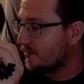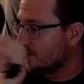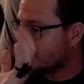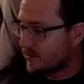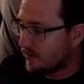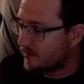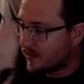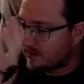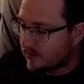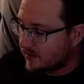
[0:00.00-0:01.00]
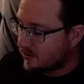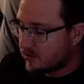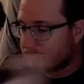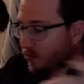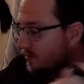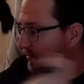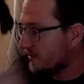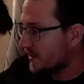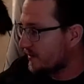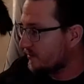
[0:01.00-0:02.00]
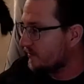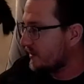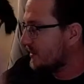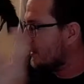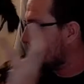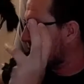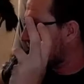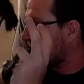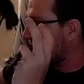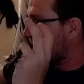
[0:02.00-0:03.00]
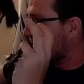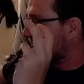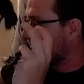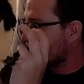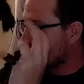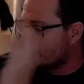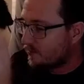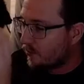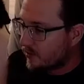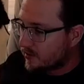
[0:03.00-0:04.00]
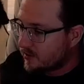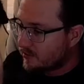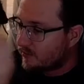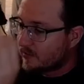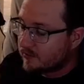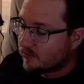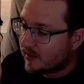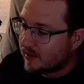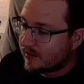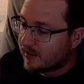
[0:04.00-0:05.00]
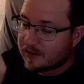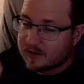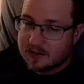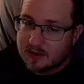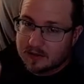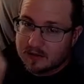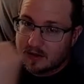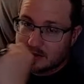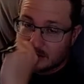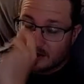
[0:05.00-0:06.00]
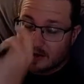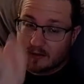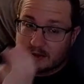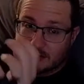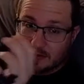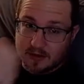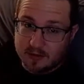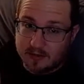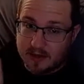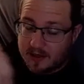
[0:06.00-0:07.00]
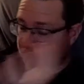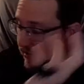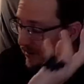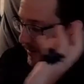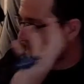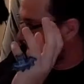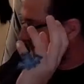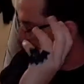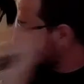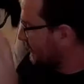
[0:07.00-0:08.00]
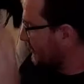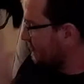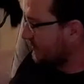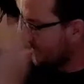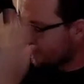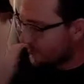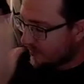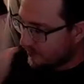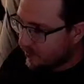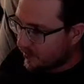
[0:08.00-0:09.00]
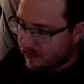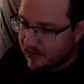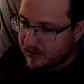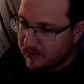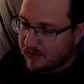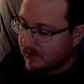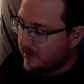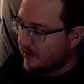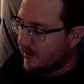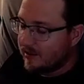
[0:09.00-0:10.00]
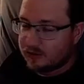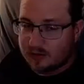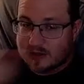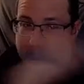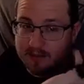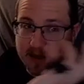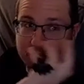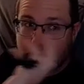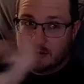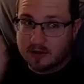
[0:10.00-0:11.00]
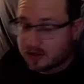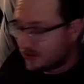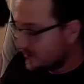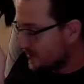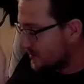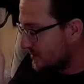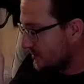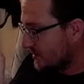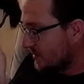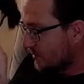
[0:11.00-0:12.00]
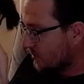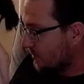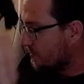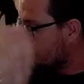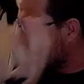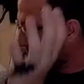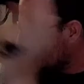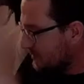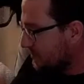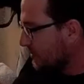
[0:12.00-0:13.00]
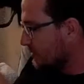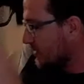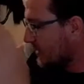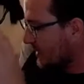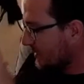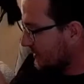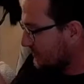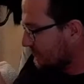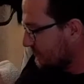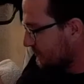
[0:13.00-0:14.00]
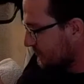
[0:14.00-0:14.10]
But sometimes things just pull me right out of the movie. And for a good portion of this movie, it's raining. And this dude, so the original Invisible Man, he if I'm remembering correctly, he drinks some potion, or puts some potion on him,